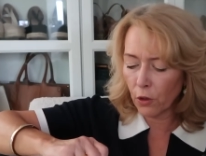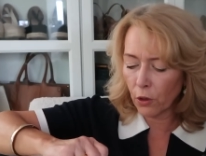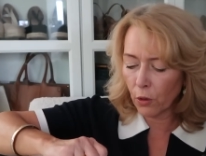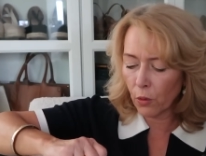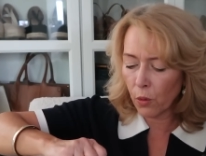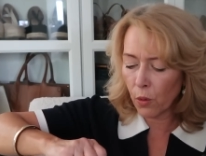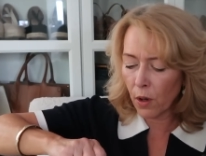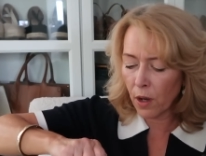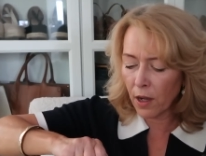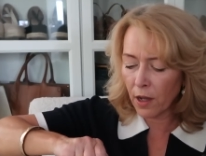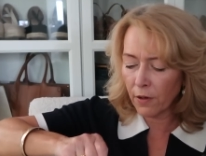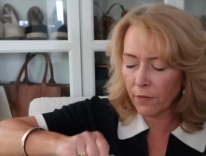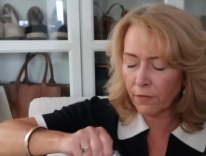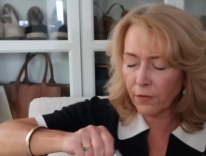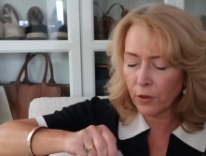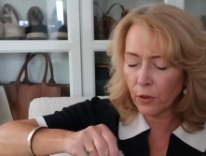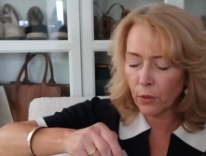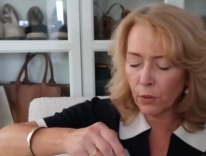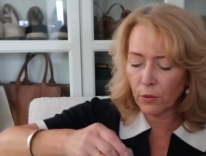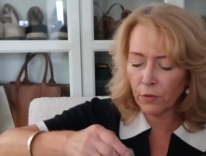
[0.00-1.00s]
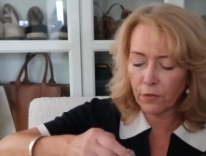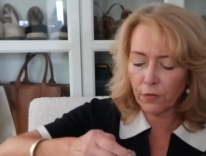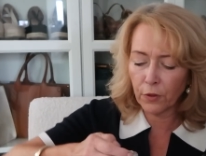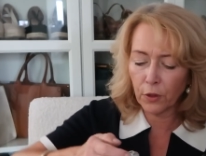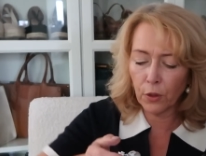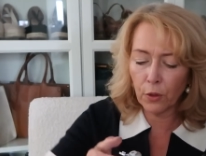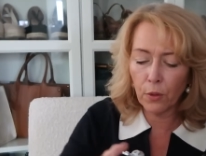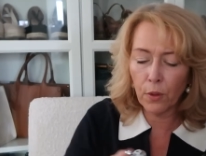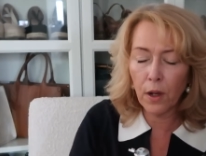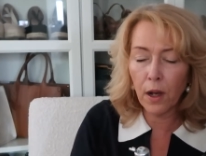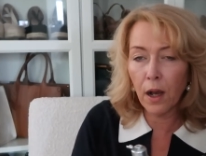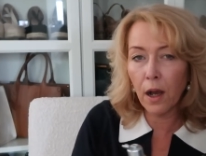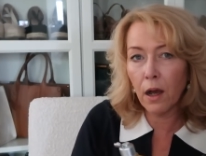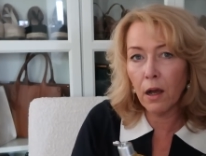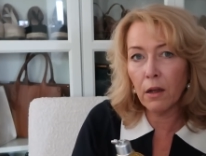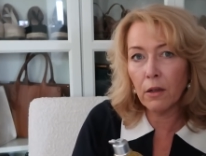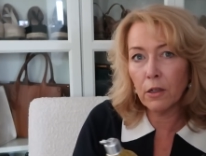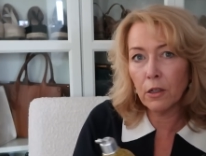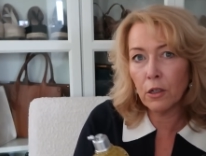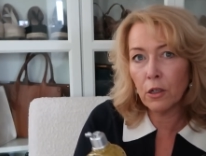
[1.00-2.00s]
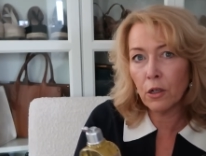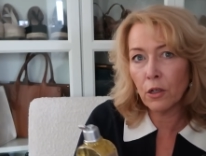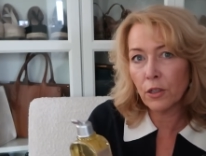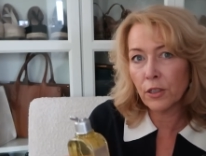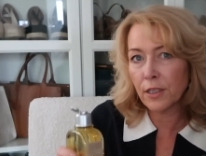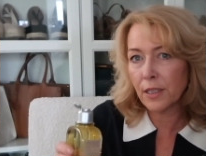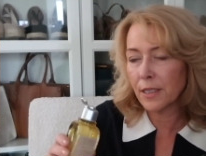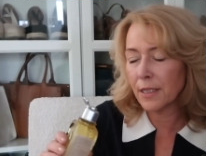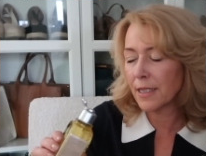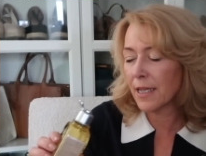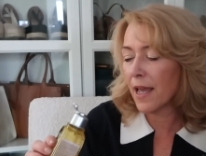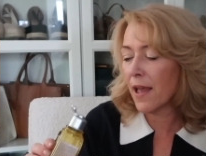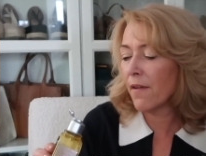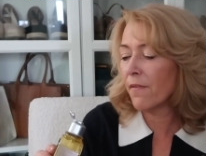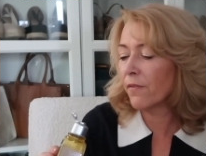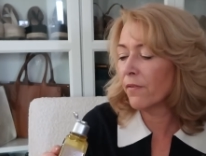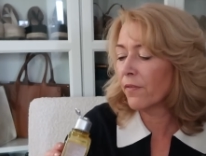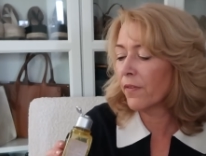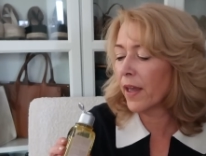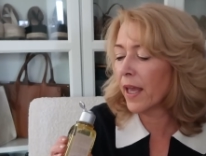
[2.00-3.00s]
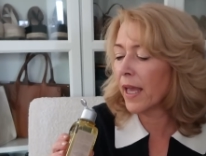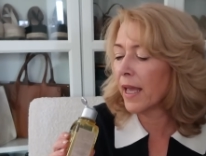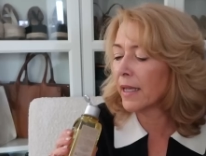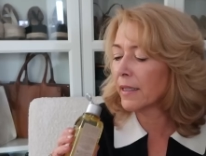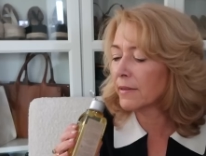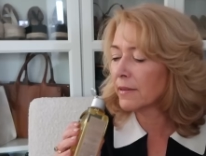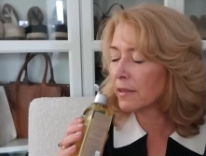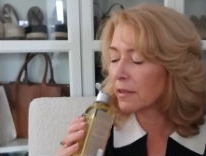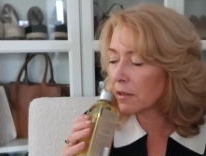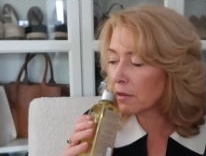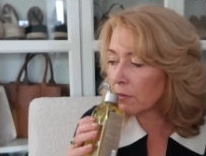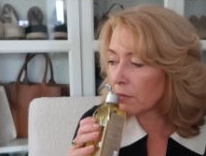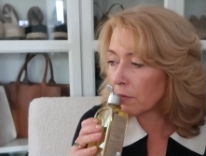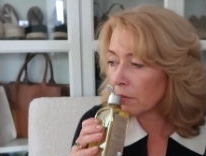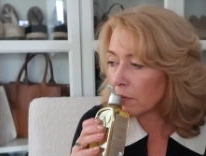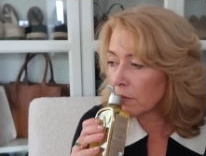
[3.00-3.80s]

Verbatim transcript: and quite a few of you are L'Occitane fans.